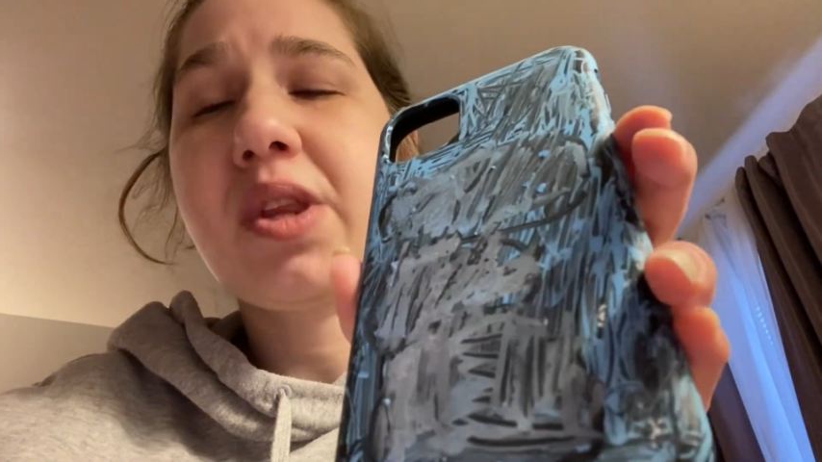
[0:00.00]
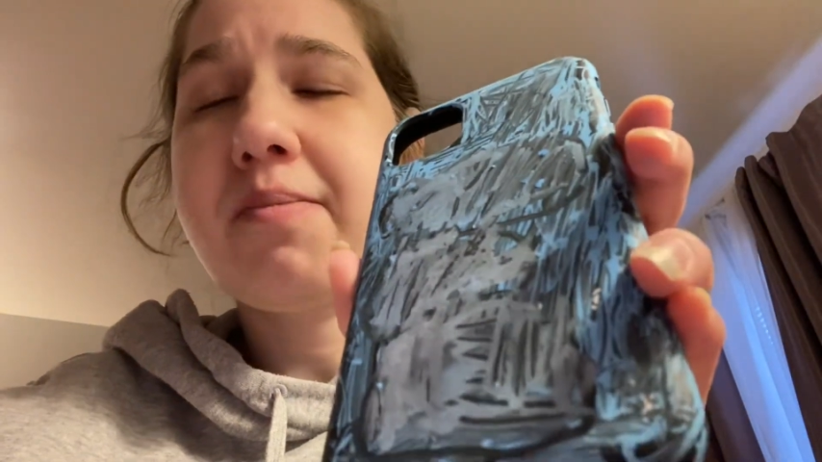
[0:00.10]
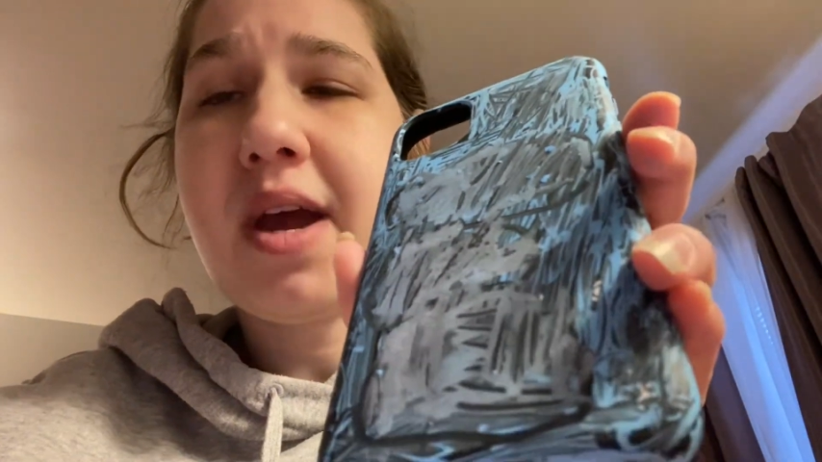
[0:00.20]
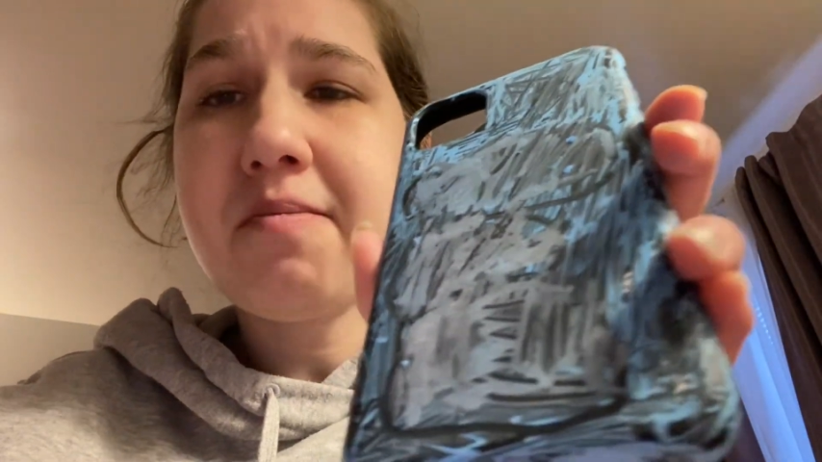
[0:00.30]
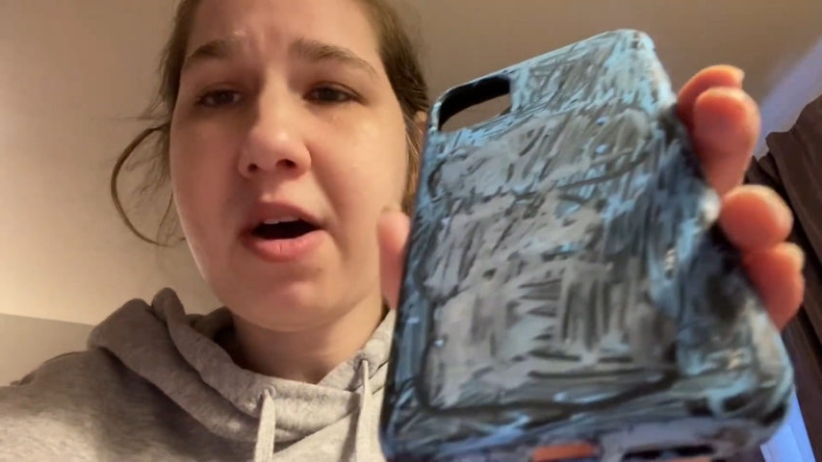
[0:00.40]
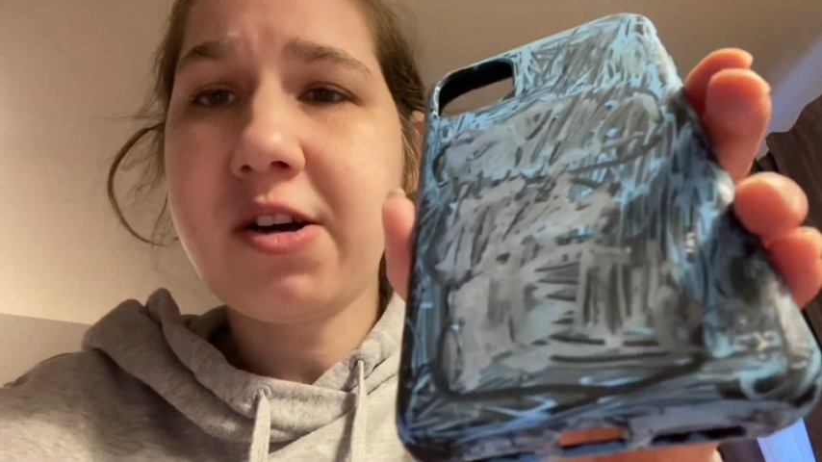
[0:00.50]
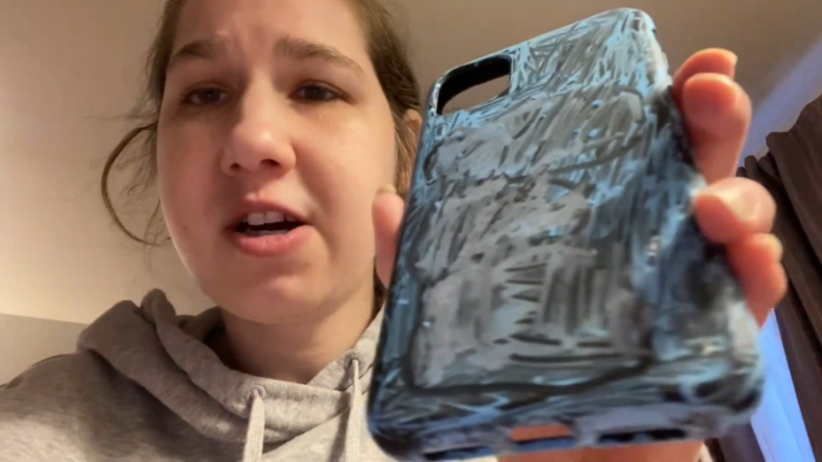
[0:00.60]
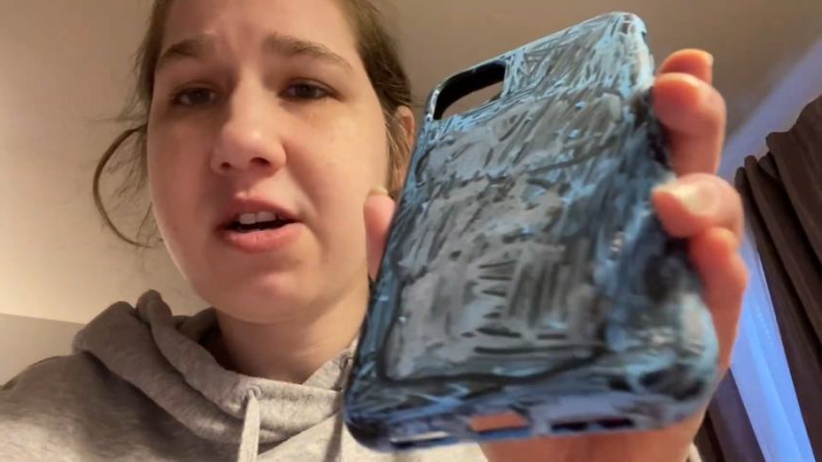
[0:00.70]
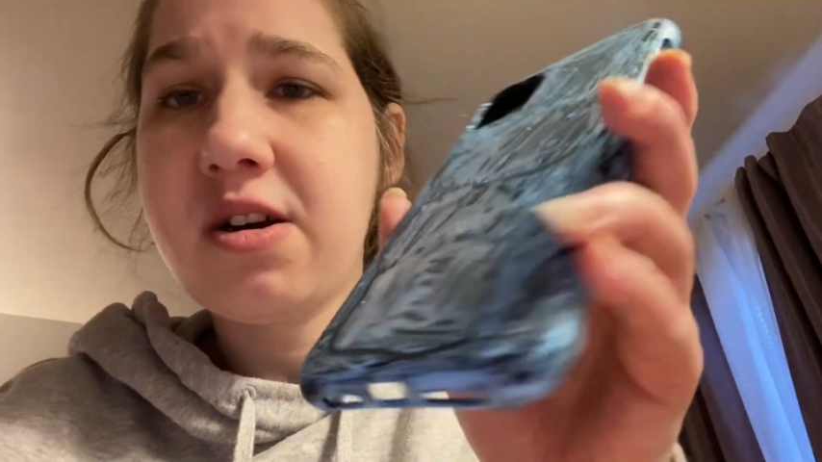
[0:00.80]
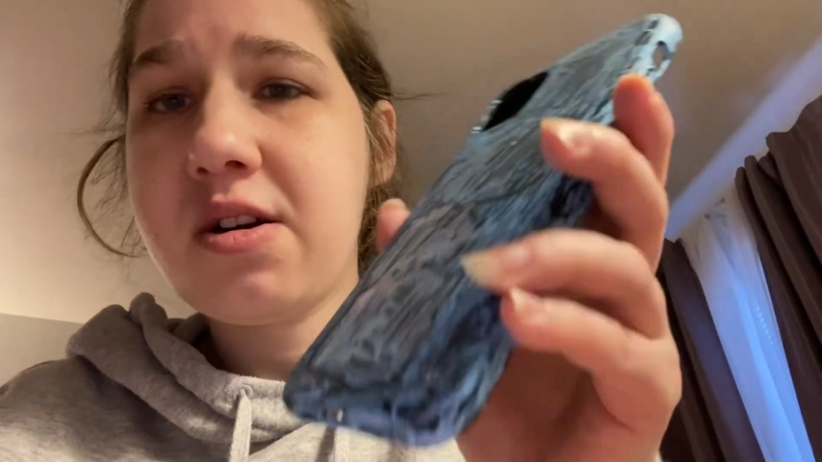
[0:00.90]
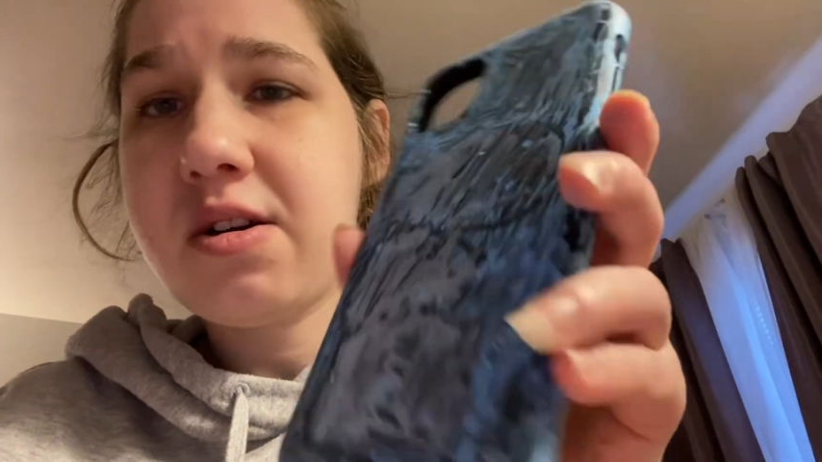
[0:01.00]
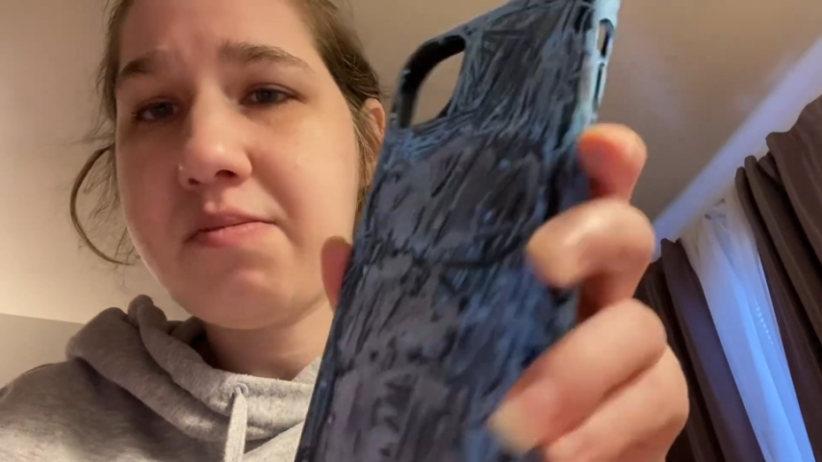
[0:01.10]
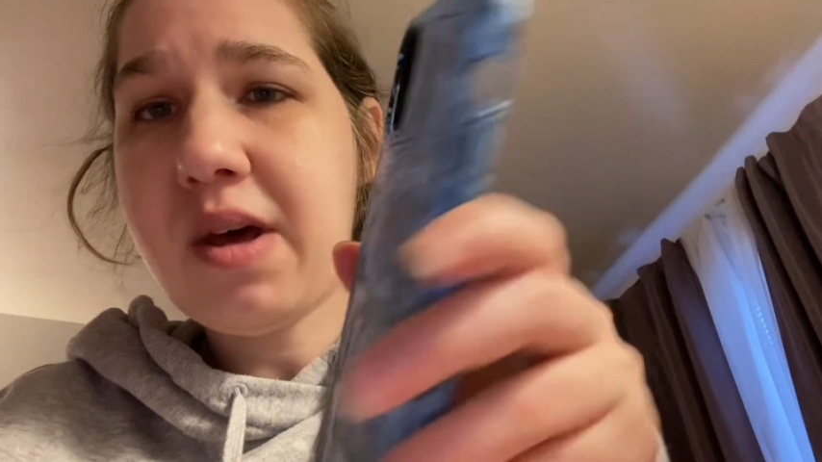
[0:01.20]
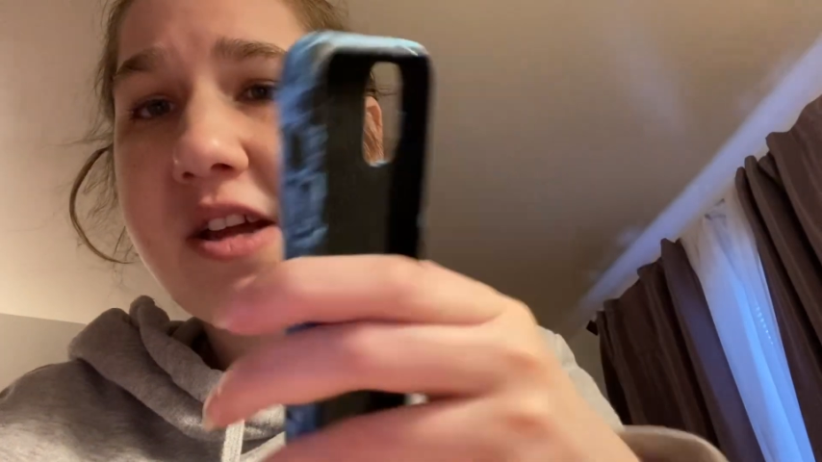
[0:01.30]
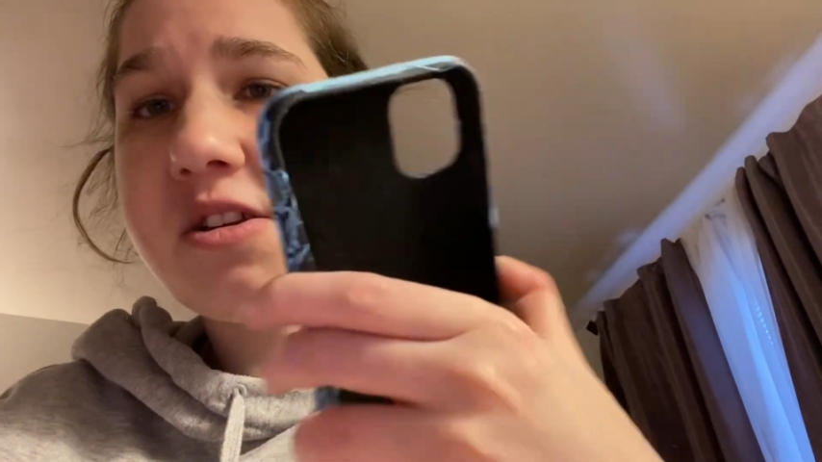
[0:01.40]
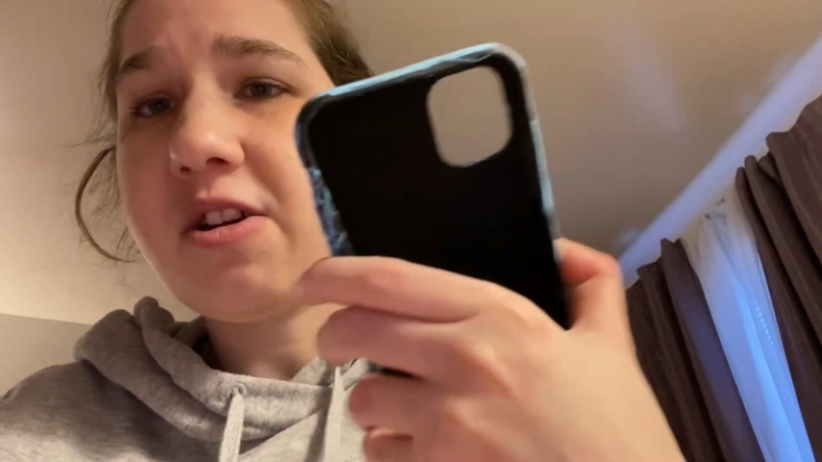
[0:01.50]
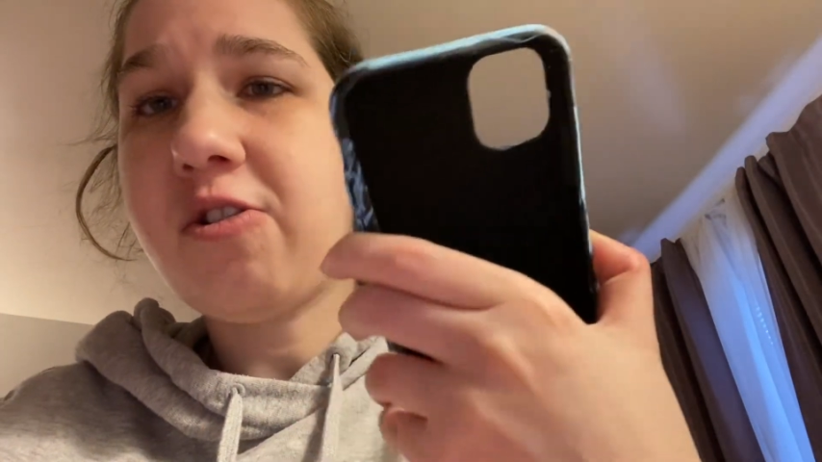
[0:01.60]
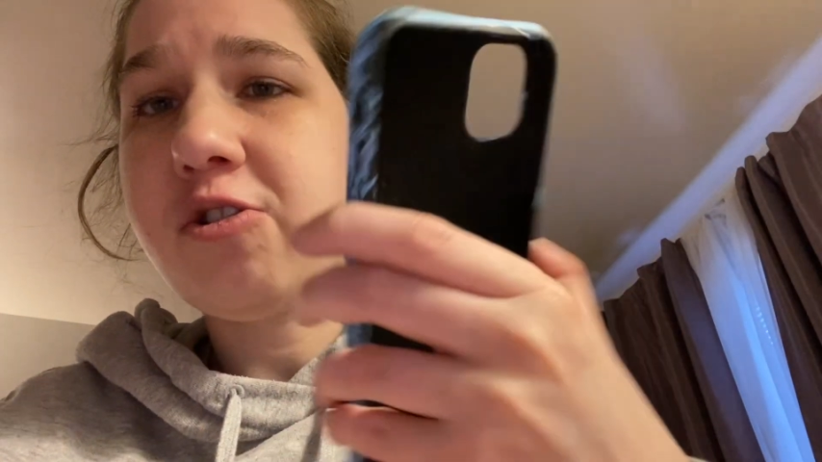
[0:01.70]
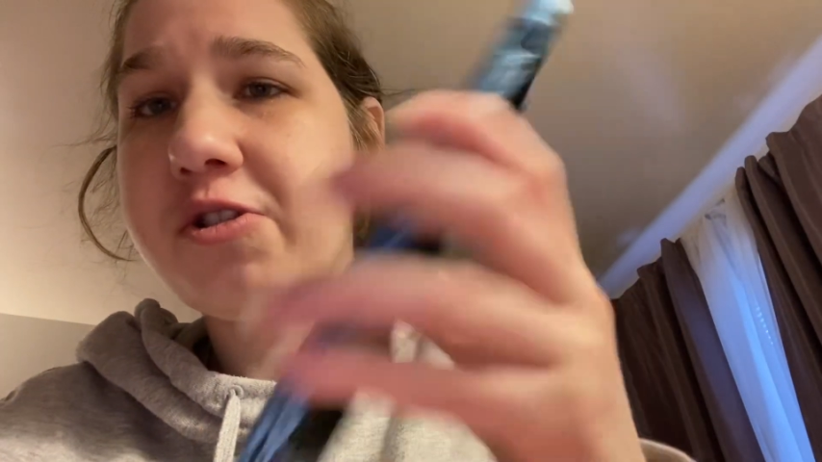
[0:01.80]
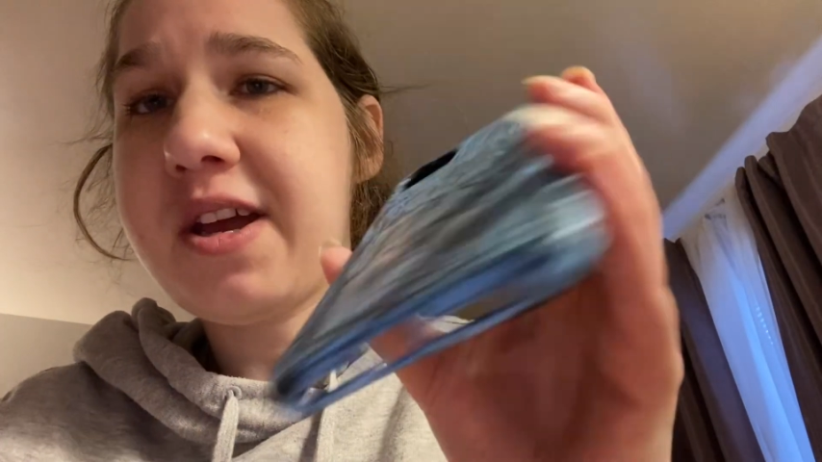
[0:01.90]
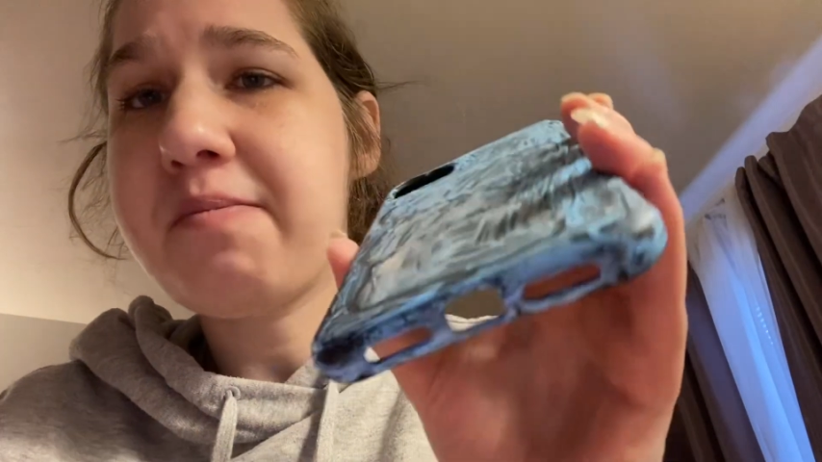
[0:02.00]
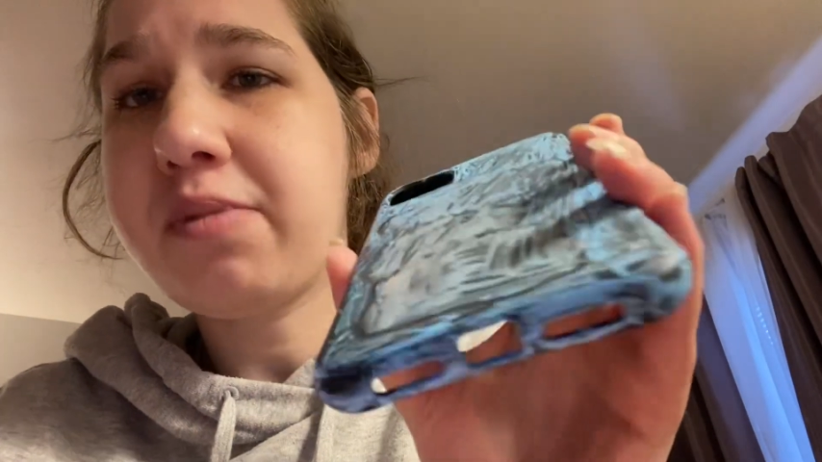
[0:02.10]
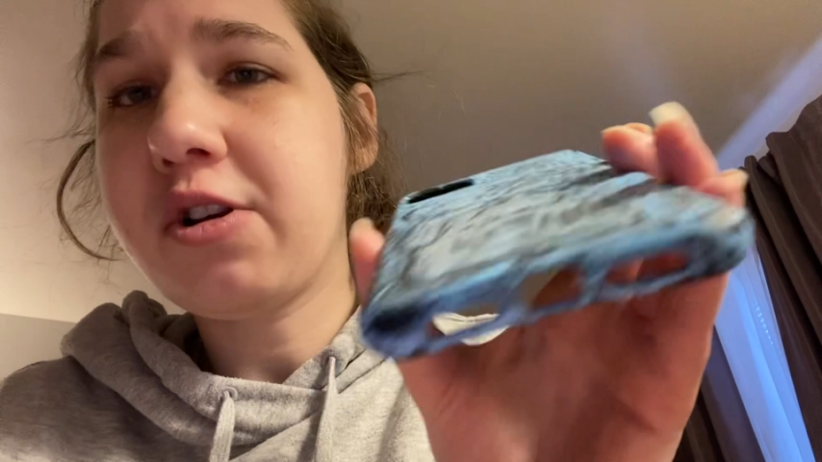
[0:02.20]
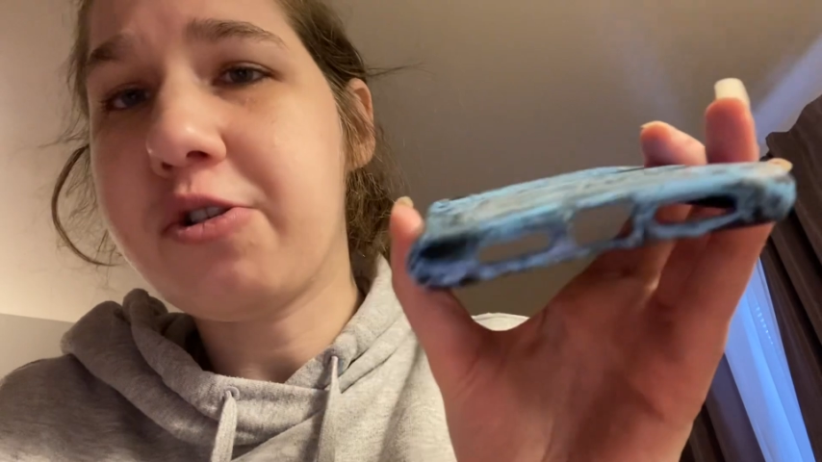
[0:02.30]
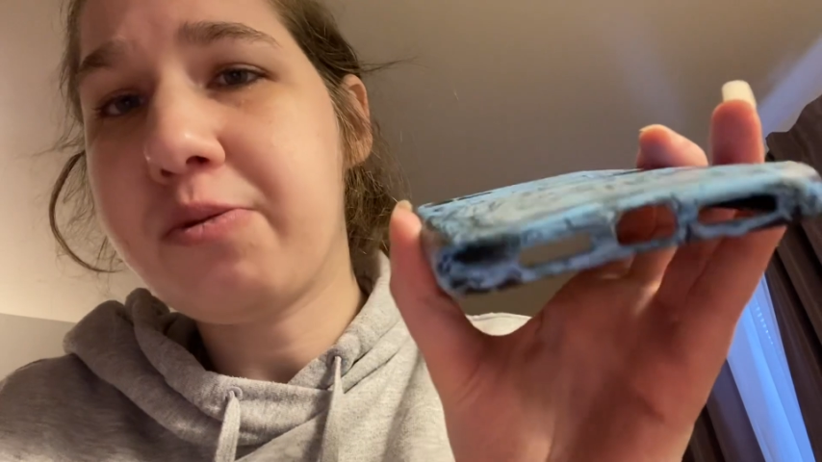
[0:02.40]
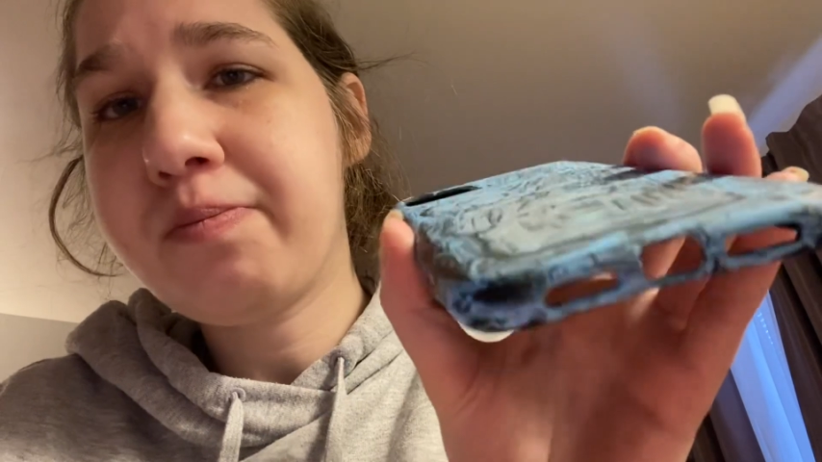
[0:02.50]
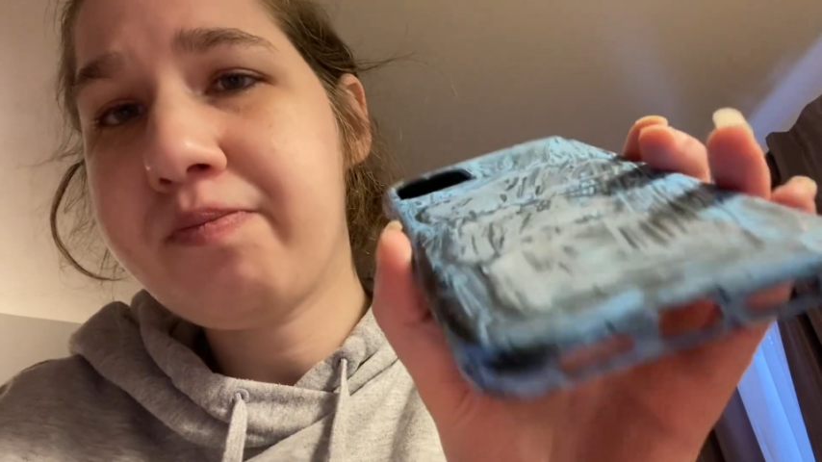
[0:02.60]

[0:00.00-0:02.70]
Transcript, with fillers: paint marker, paint the whole thing blue.